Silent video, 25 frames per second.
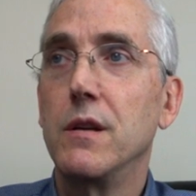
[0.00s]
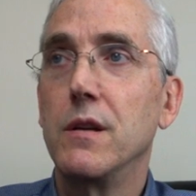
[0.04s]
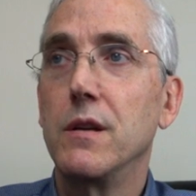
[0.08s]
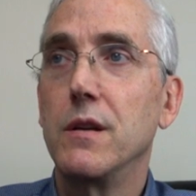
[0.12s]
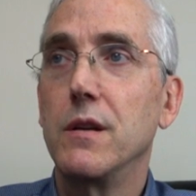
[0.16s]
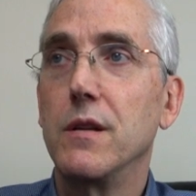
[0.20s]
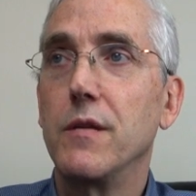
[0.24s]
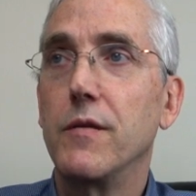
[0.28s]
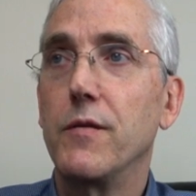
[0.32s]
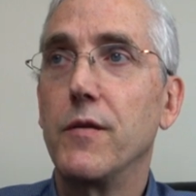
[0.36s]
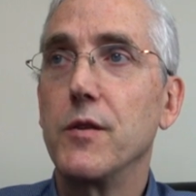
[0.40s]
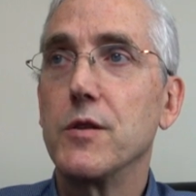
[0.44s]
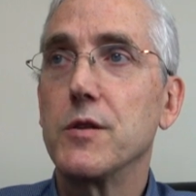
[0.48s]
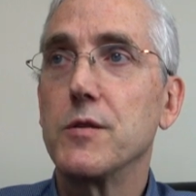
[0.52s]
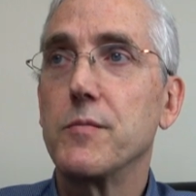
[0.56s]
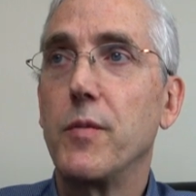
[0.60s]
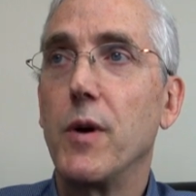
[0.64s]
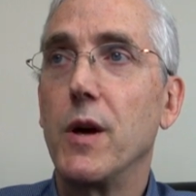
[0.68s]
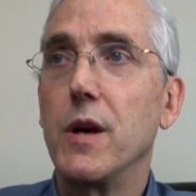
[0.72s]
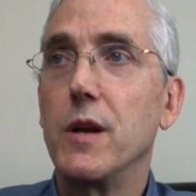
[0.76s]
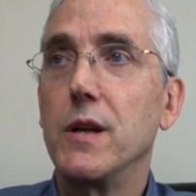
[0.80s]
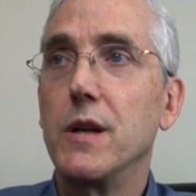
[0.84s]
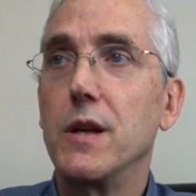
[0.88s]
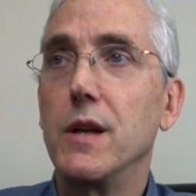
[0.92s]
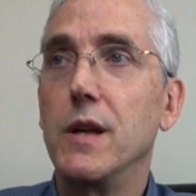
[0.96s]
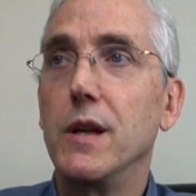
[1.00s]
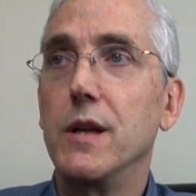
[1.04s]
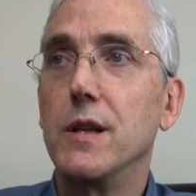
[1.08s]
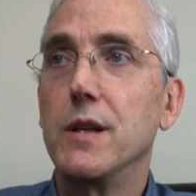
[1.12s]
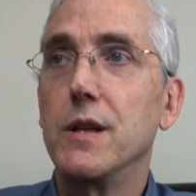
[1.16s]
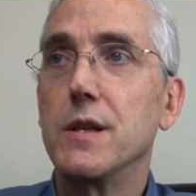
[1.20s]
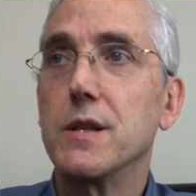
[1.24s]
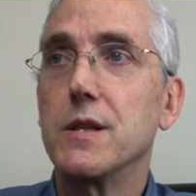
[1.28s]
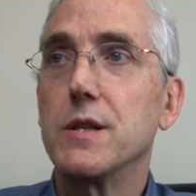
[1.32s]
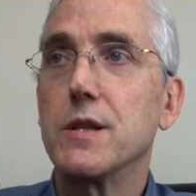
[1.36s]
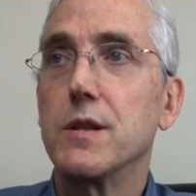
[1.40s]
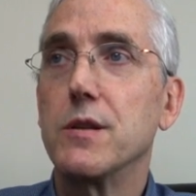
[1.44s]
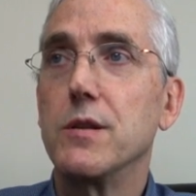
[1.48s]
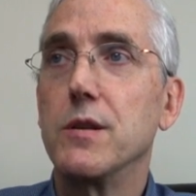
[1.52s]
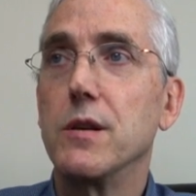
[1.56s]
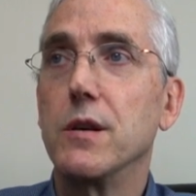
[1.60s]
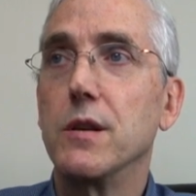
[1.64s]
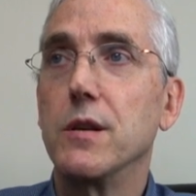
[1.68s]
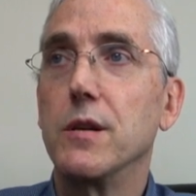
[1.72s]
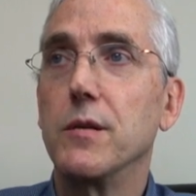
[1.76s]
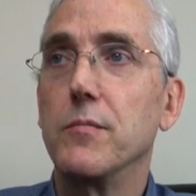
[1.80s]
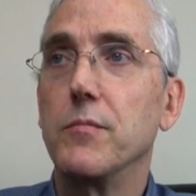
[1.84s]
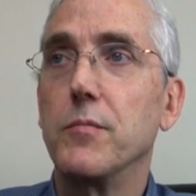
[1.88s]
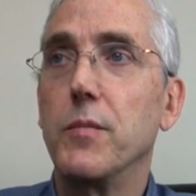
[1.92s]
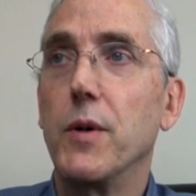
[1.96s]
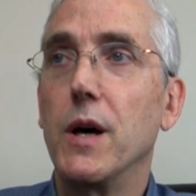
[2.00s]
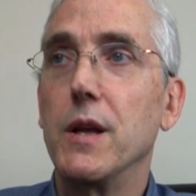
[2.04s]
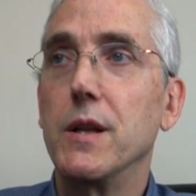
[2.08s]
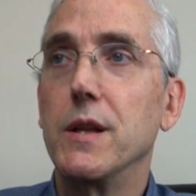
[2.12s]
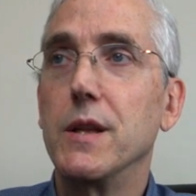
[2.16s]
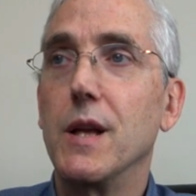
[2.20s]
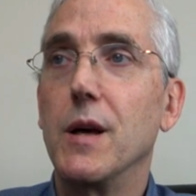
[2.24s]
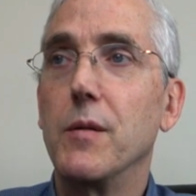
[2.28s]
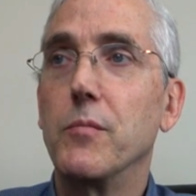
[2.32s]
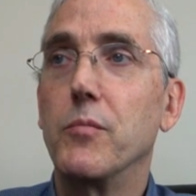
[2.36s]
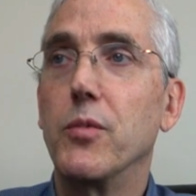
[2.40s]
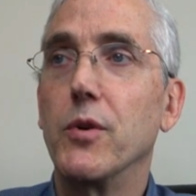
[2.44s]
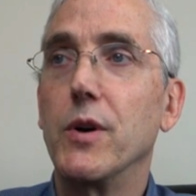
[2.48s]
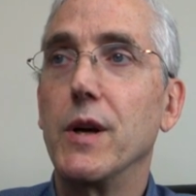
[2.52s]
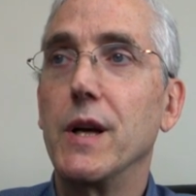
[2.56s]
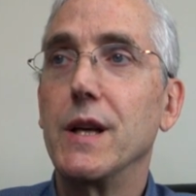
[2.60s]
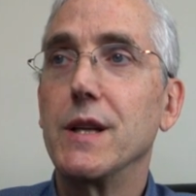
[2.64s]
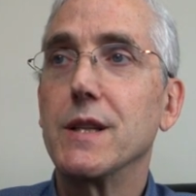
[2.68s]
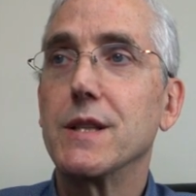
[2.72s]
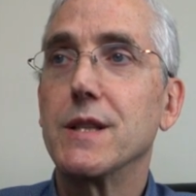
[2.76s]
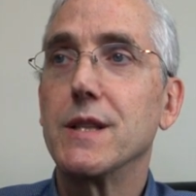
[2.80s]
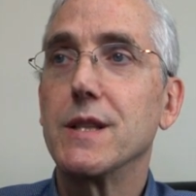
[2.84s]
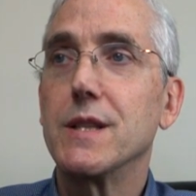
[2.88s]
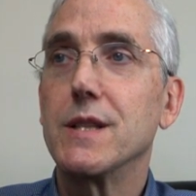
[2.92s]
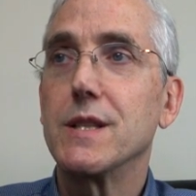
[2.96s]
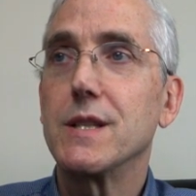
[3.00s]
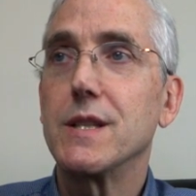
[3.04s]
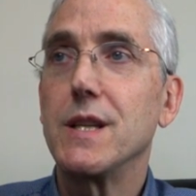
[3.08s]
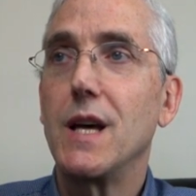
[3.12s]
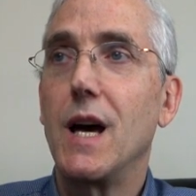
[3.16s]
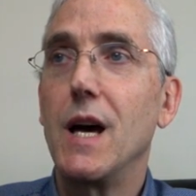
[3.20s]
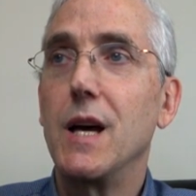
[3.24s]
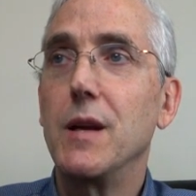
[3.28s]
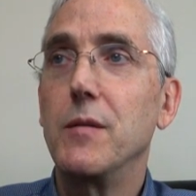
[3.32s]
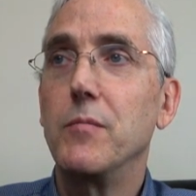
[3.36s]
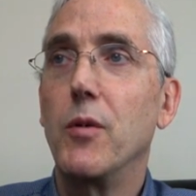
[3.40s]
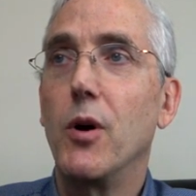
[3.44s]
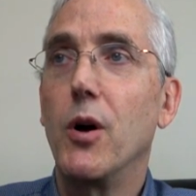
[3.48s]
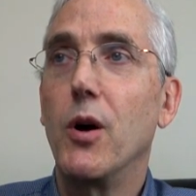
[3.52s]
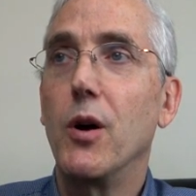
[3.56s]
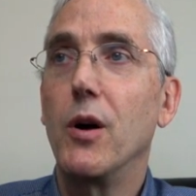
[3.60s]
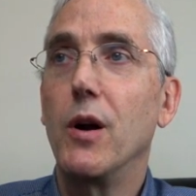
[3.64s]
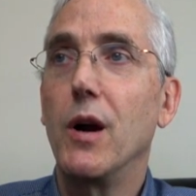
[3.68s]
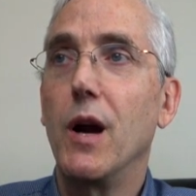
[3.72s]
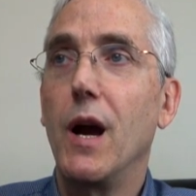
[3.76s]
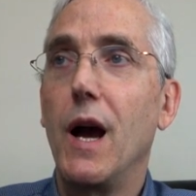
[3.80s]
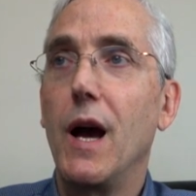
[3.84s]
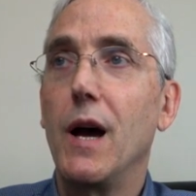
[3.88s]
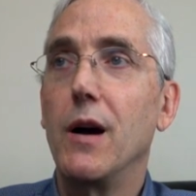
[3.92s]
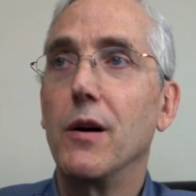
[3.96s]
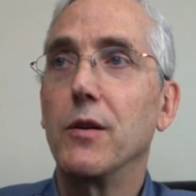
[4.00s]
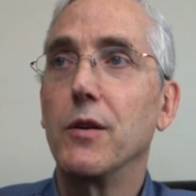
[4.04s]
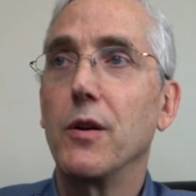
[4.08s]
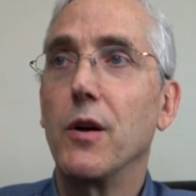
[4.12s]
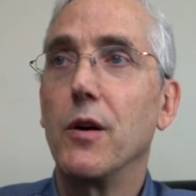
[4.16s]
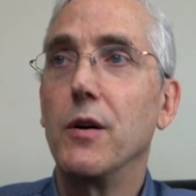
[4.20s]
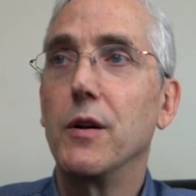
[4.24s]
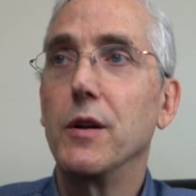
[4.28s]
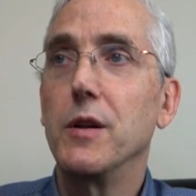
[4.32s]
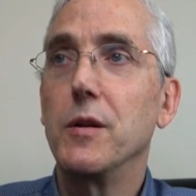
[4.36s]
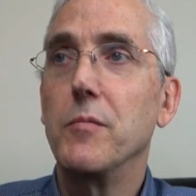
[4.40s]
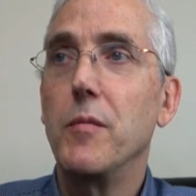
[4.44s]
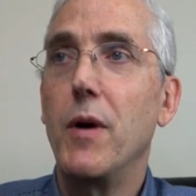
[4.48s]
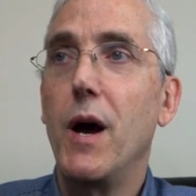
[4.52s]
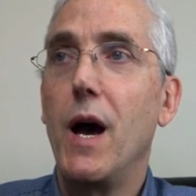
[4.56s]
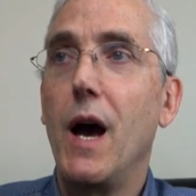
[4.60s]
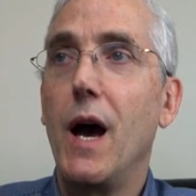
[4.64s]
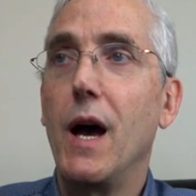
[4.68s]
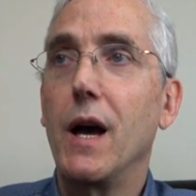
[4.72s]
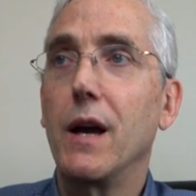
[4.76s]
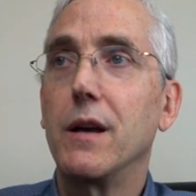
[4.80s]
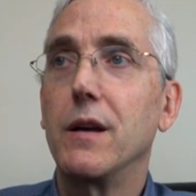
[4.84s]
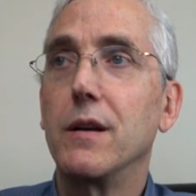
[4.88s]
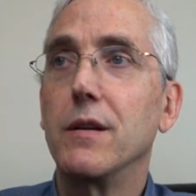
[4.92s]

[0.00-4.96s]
The first button is the button that brings the sidebar out on the Mac.